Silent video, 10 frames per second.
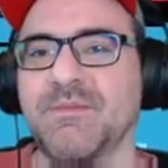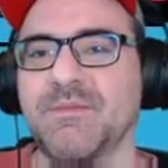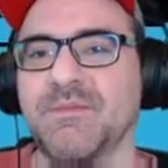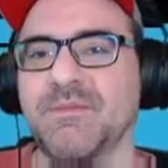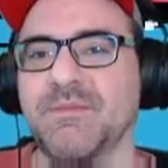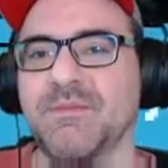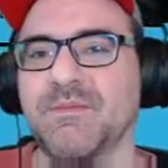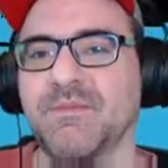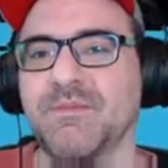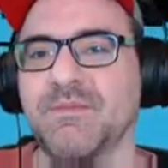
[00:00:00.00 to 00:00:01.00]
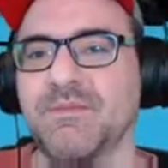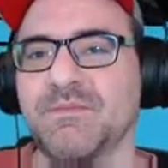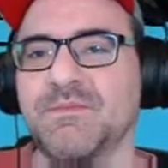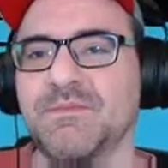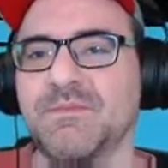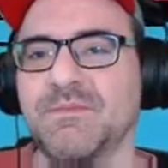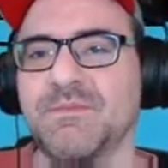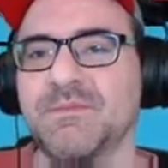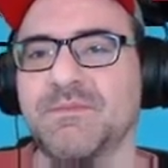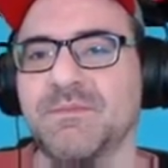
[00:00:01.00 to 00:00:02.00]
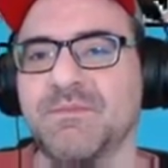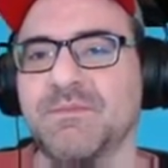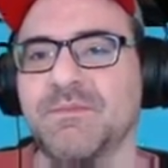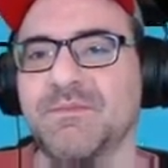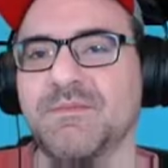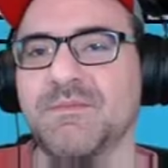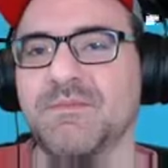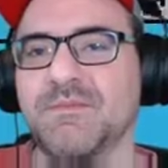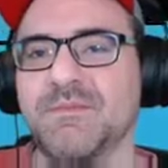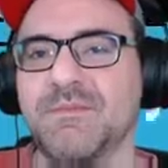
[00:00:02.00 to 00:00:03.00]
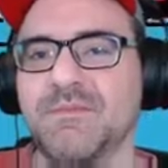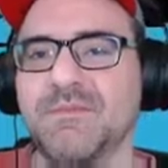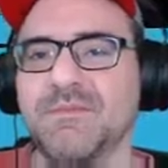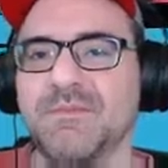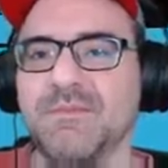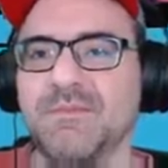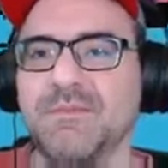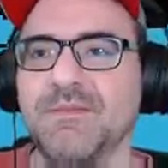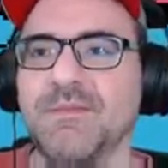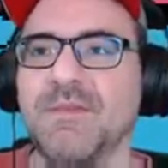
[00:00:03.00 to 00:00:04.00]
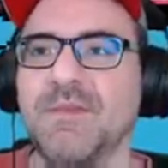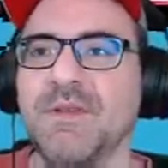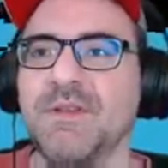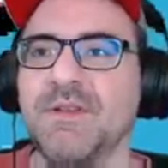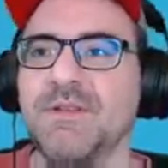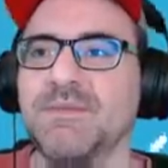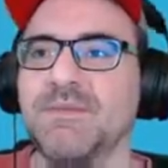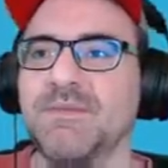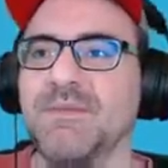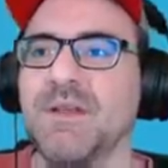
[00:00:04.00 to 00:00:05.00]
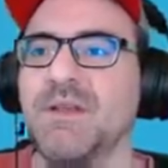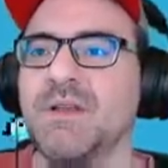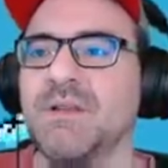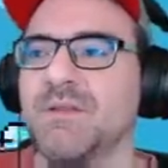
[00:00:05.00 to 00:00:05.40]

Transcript: No one is speaking in this clip.